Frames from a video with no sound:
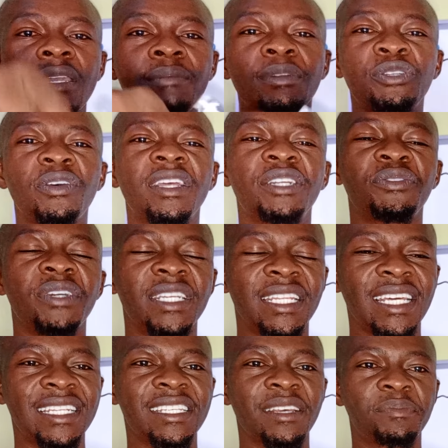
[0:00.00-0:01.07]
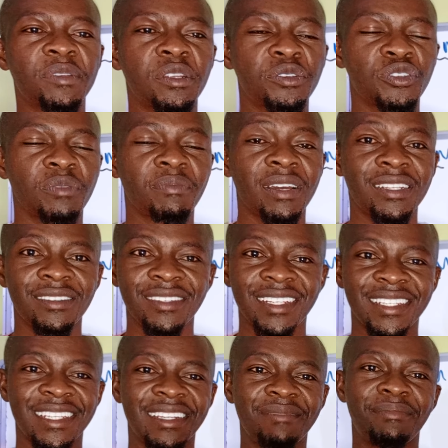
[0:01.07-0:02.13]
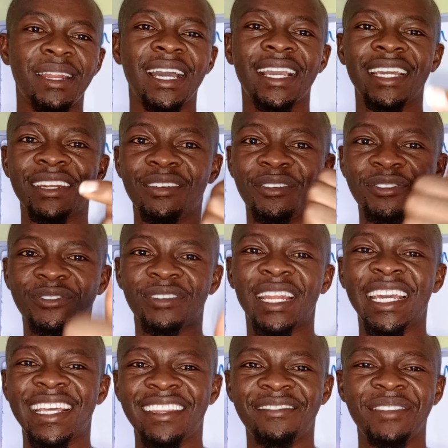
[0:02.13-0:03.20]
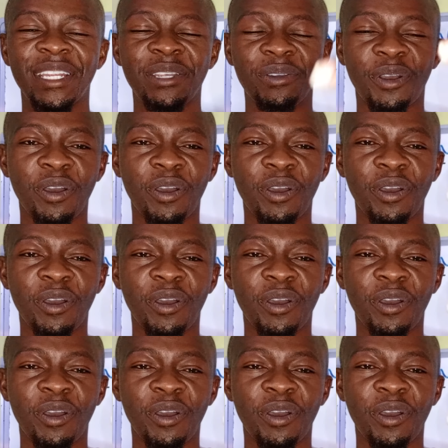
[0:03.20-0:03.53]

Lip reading: make sure that you hit that subscription button, is in black, and also like the video.